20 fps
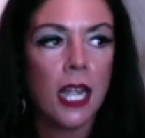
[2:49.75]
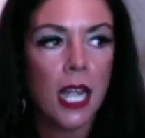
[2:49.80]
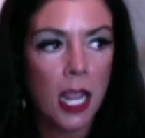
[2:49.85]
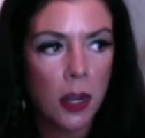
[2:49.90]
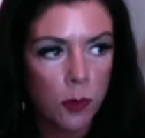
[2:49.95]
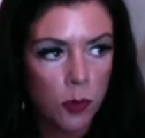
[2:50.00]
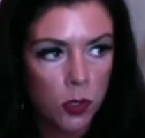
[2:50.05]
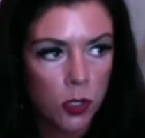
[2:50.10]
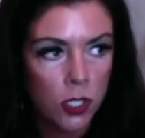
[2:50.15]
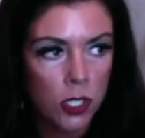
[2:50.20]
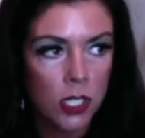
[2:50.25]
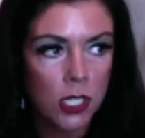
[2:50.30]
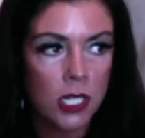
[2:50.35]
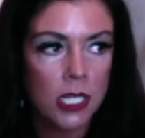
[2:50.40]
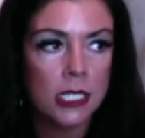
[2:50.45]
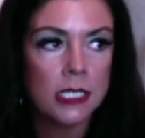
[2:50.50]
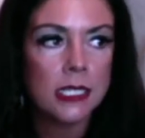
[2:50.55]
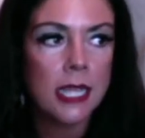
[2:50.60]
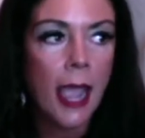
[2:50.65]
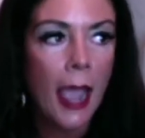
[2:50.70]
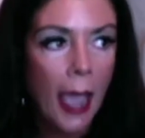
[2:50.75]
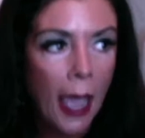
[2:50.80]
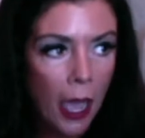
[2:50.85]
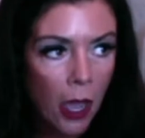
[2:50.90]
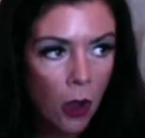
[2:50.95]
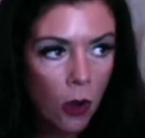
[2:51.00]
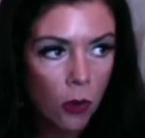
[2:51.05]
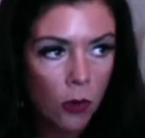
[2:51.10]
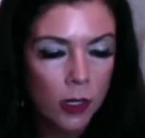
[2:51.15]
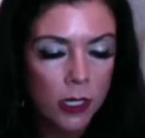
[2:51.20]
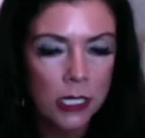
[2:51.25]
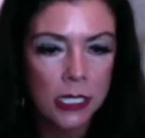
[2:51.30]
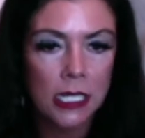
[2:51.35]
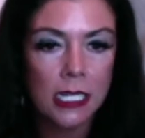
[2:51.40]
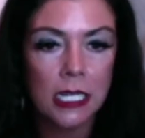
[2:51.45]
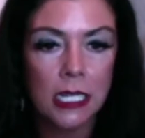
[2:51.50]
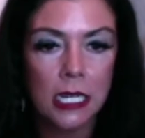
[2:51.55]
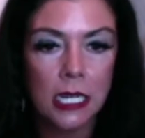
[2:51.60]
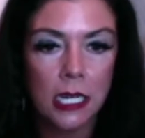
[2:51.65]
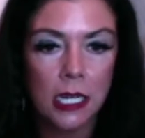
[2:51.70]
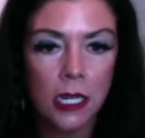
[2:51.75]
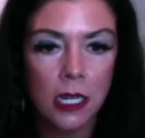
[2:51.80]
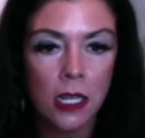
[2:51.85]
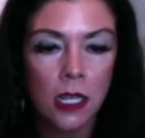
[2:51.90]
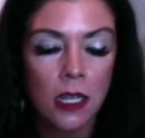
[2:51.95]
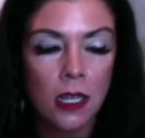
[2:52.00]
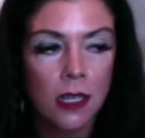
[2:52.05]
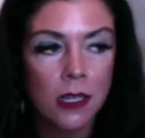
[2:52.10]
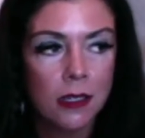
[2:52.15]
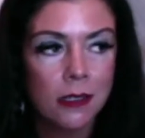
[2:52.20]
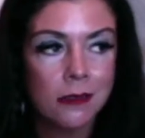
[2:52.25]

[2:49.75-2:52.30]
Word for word: a neighborhood, a town getting